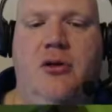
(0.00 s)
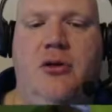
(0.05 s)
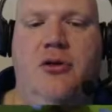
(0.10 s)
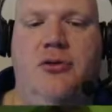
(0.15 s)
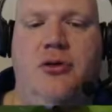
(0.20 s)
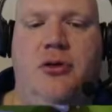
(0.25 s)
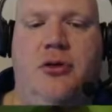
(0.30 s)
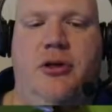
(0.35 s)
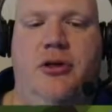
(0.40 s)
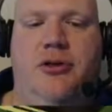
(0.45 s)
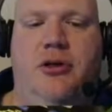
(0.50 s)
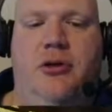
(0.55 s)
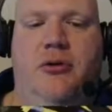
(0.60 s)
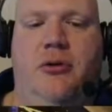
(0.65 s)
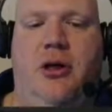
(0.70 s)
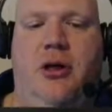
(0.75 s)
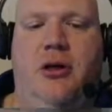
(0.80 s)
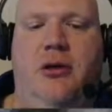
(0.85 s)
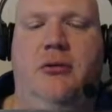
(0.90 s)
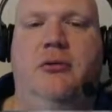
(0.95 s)
So let's go
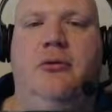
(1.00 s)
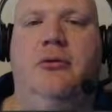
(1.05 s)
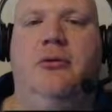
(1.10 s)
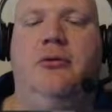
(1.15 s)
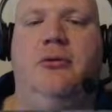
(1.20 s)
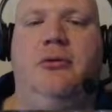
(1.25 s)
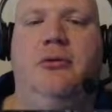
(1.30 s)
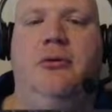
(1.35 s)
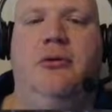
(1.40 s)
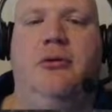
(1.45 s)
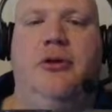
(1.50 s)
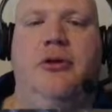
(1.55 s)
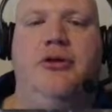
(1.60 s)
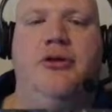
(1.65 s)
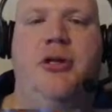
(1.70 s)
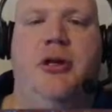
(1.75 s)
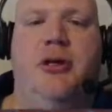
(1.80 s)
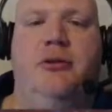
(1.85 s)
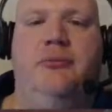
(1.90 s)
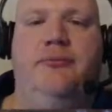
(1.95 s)
get this
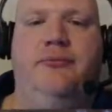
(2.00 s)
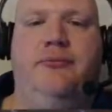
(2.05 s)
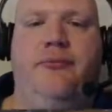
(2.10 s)
done.